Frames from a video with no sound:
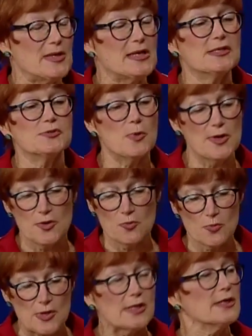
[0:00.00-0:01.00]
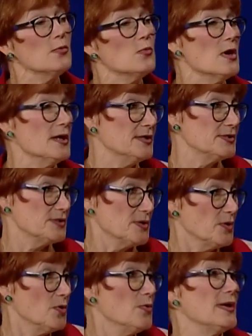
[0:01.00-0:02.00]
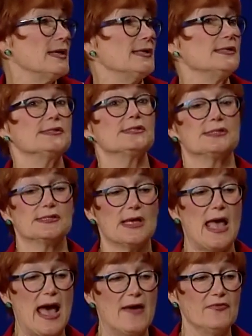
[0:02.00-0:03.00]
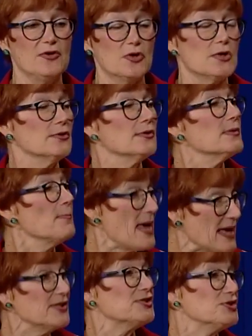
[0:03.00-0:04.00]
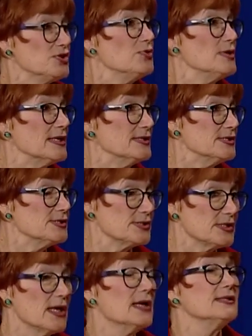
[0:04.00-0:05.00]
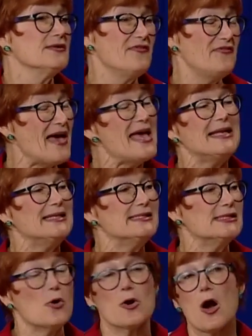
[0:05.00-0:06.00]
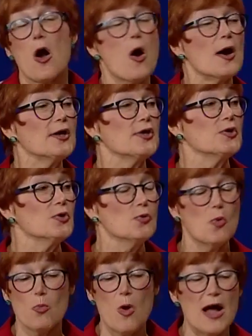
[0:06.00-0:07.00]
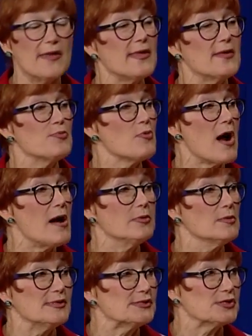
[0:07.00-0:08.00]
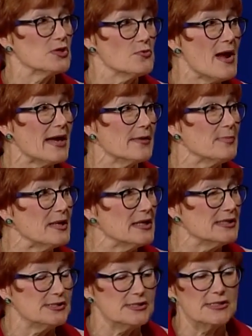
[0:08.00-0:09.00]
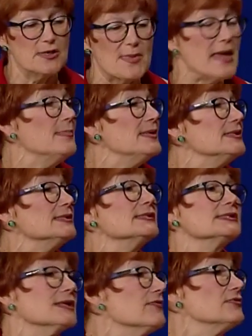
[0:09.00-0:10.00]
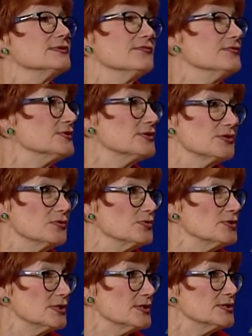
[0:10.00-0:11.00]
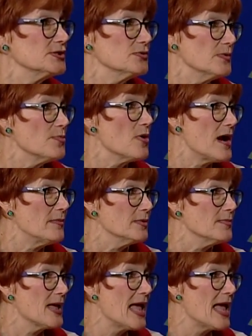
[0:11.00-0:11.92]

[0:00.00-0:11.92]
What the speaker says: because what you really want to do is have your math students defend or argue why their problem is correct, because there may be several different solutions to a problem.